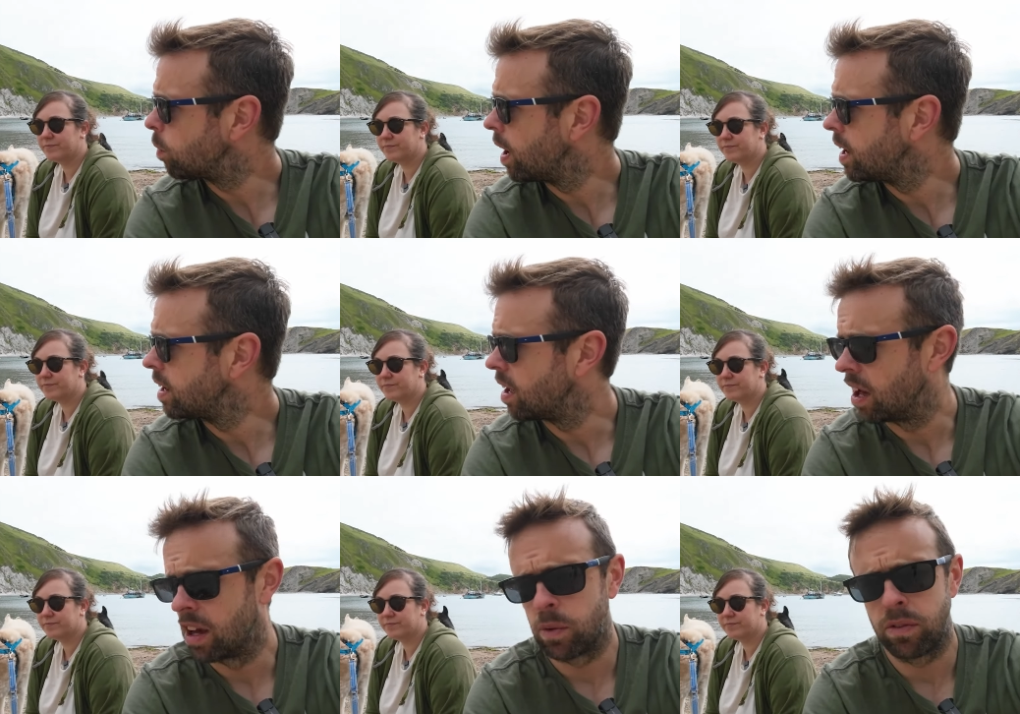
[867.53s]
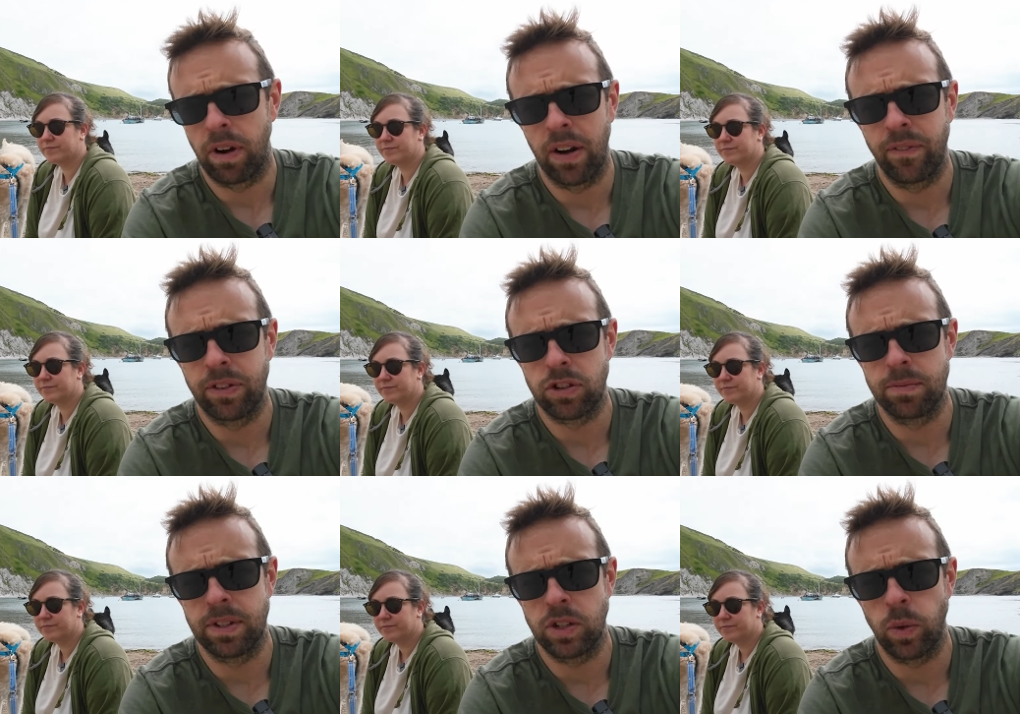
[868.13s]
Speaker 1: when uh, we're ready for
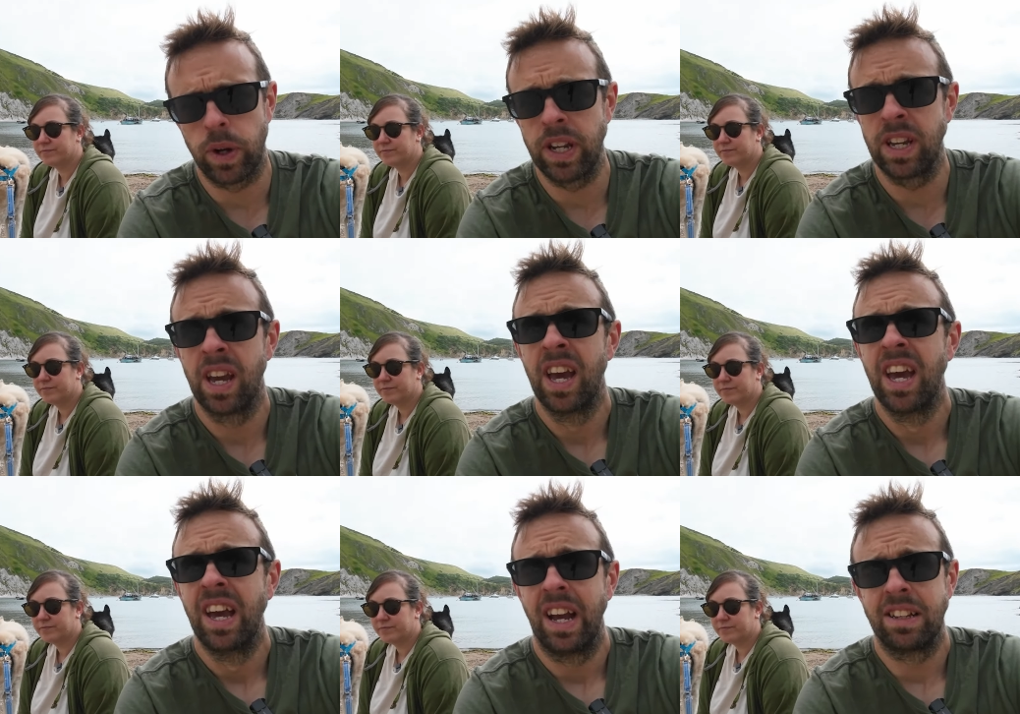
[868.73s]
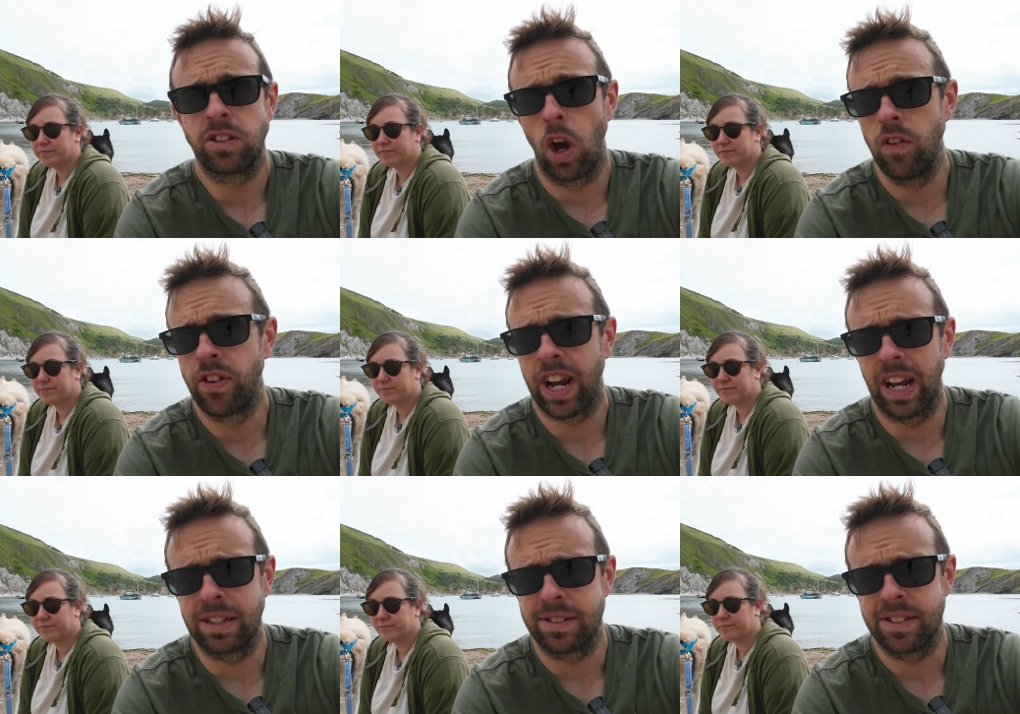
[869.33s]
something to eat. It's
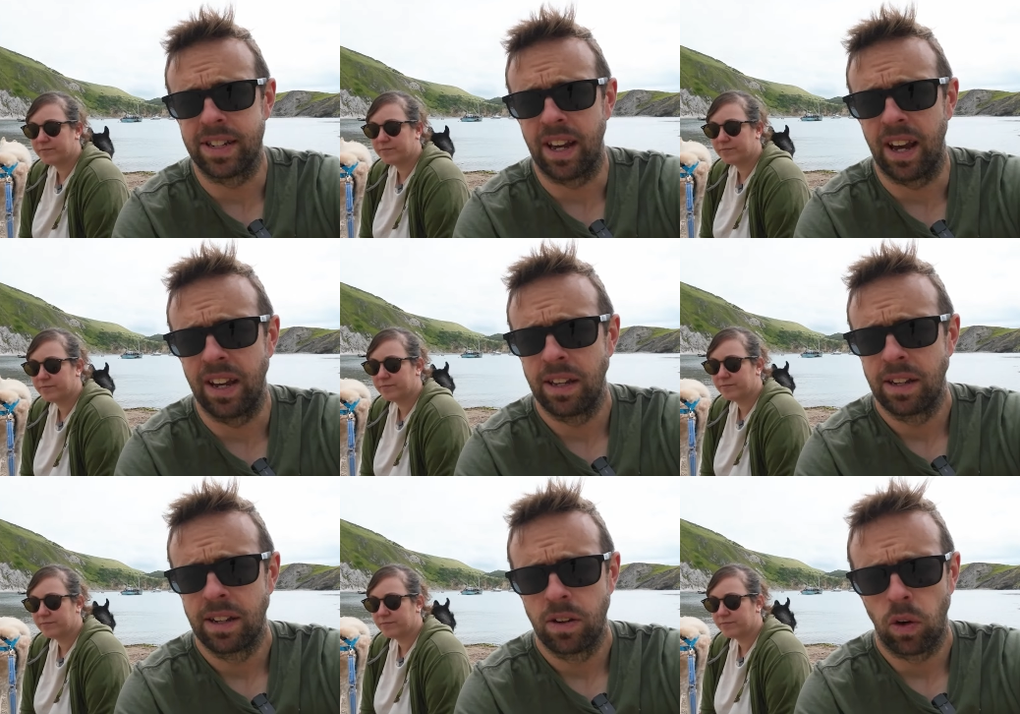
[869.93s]
overcast today,